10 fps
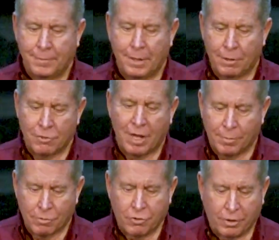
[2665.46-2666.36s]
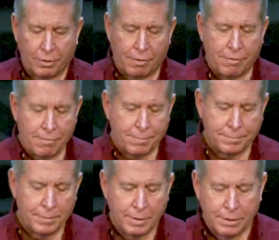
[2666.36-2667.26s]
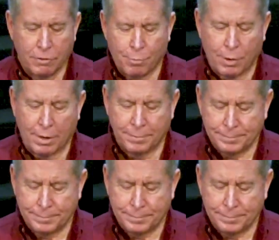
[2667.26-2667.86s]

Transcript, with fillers: And His name is Jesus. Let's pray.